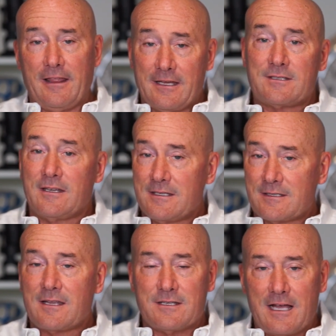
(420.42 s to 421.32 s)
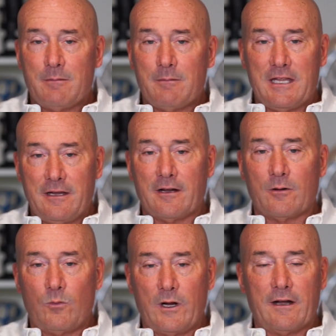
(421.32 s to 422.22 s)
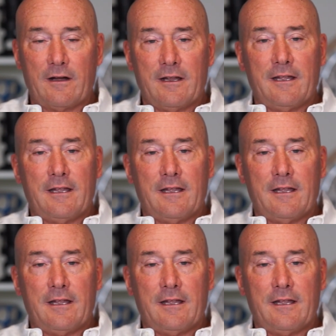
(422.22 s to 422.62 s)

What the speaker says: this is the time of year where